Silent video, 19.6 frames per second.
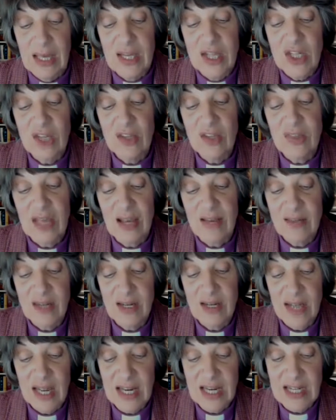In
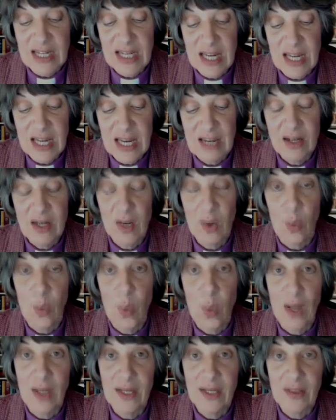2018,
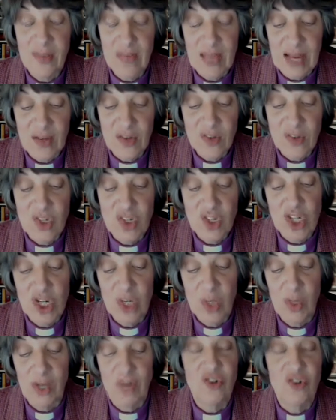
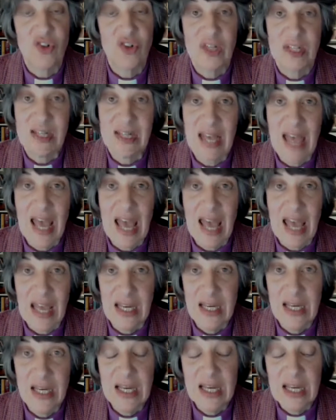
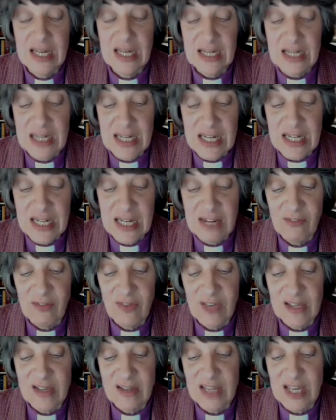1,210
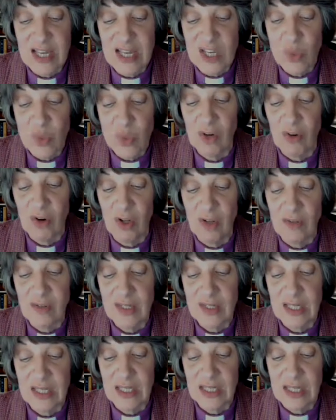DDVCs were
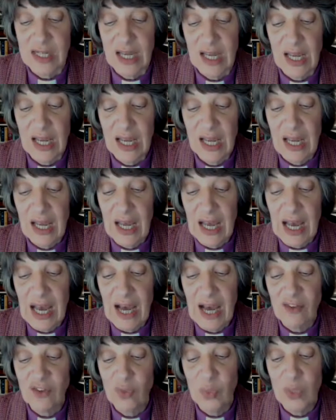granted,
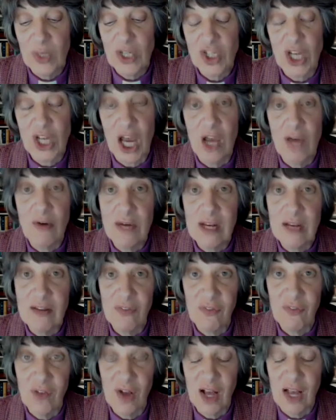out of which only
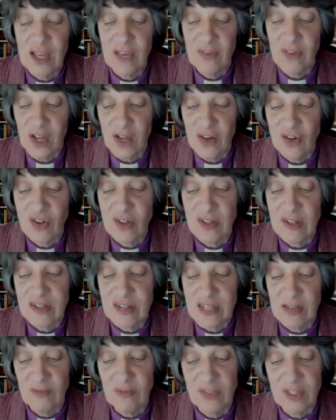
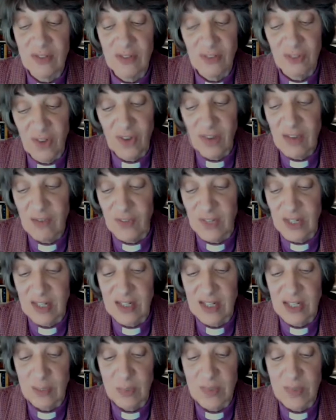575
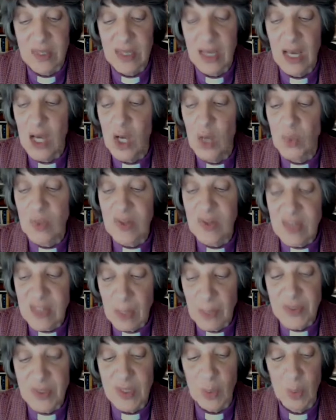victims were
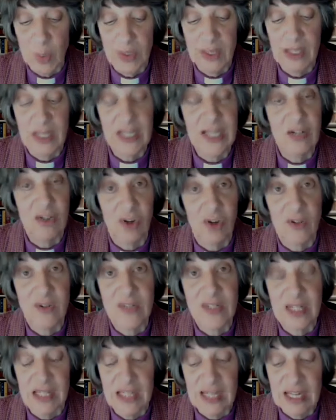subsequently
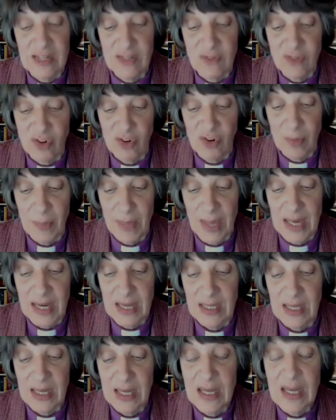granted leave to
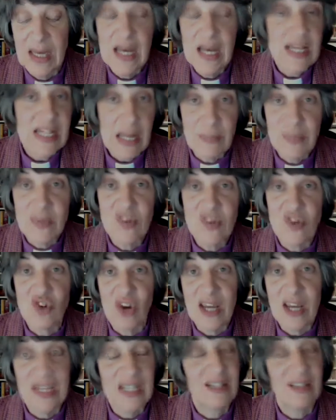remain,
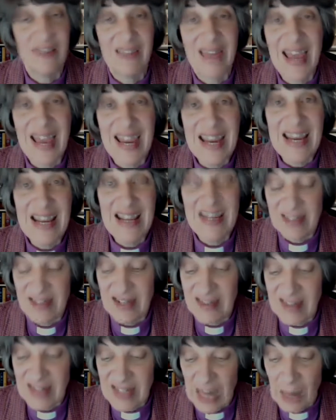demonstrating that there is an
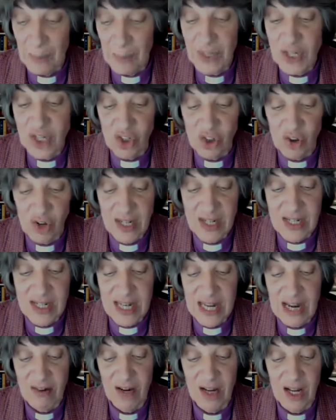established
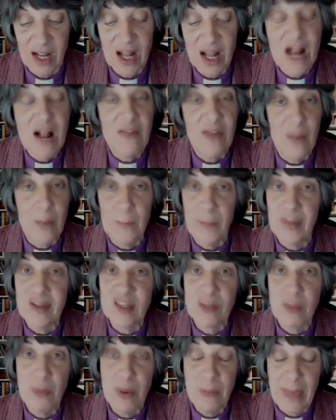criteria that
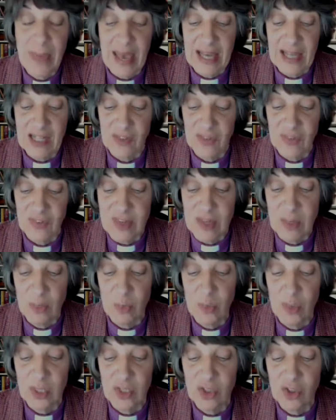must be met for
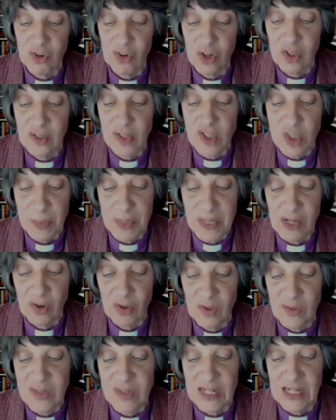someone to be
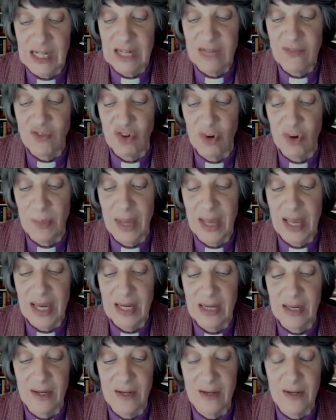granted leave to
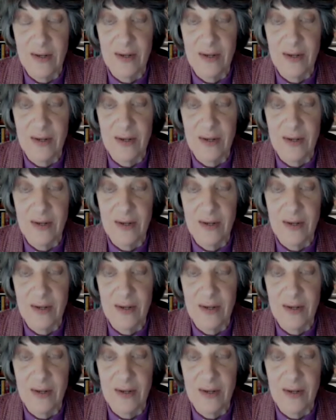remain.